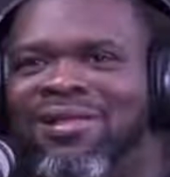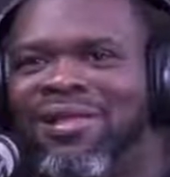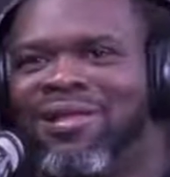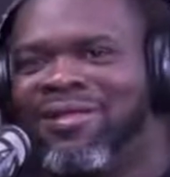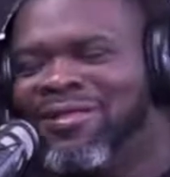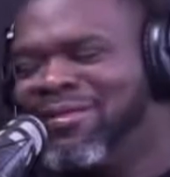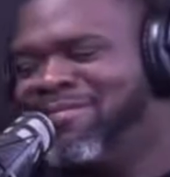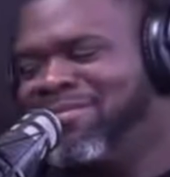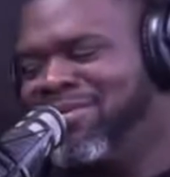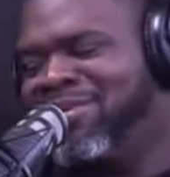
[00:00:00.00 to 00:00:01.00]
Uh
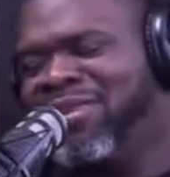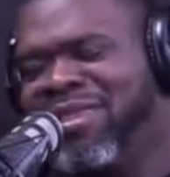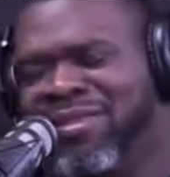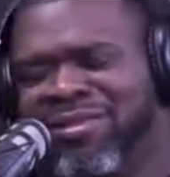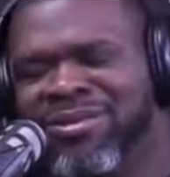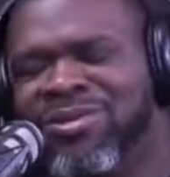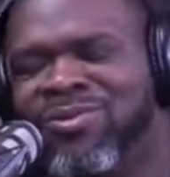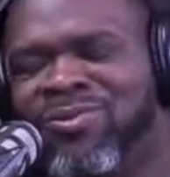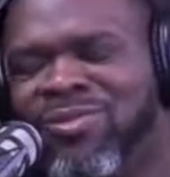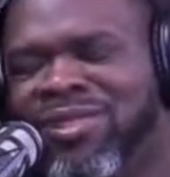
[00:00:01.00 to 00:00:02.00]
and the
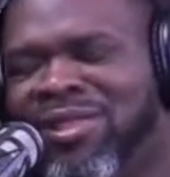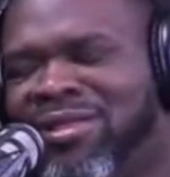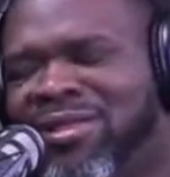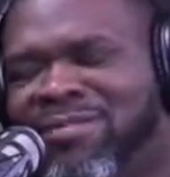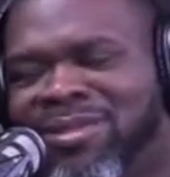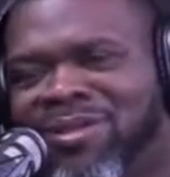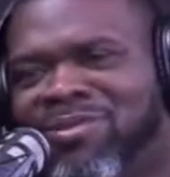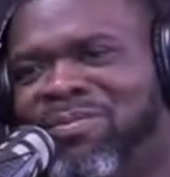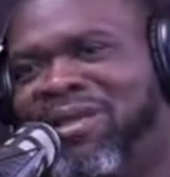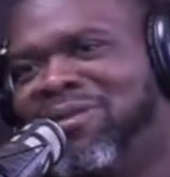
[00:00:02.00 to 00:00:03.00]
shoe that I'm talking
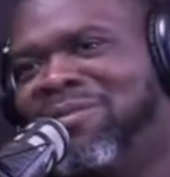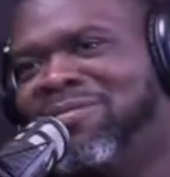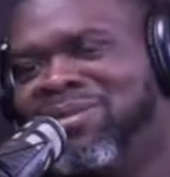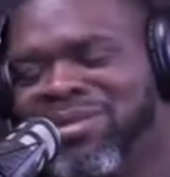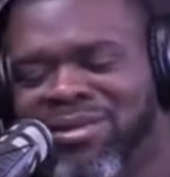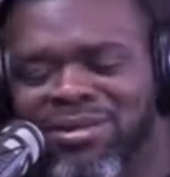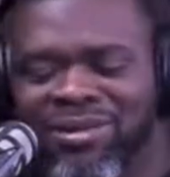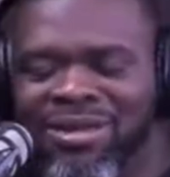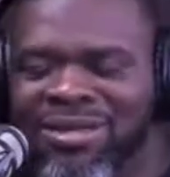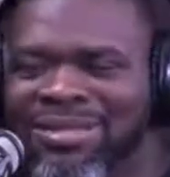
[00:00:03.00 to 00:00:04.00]
about in particular
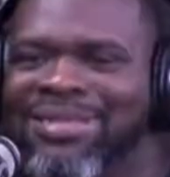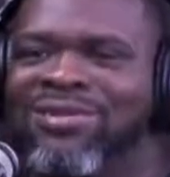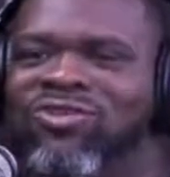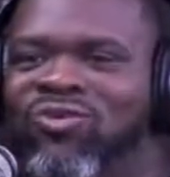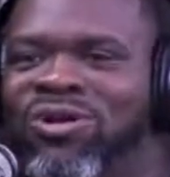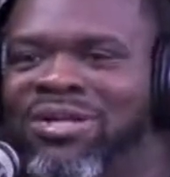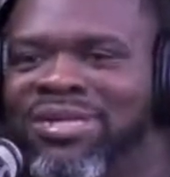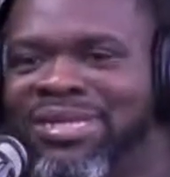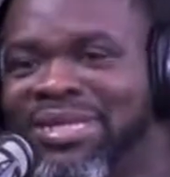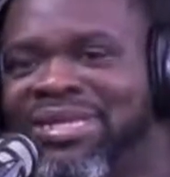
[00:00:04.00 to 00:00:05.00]
is the Jordan
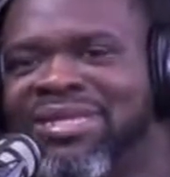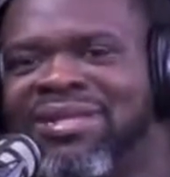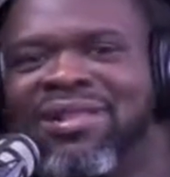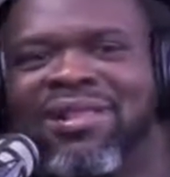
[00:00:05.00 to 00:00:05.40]
10.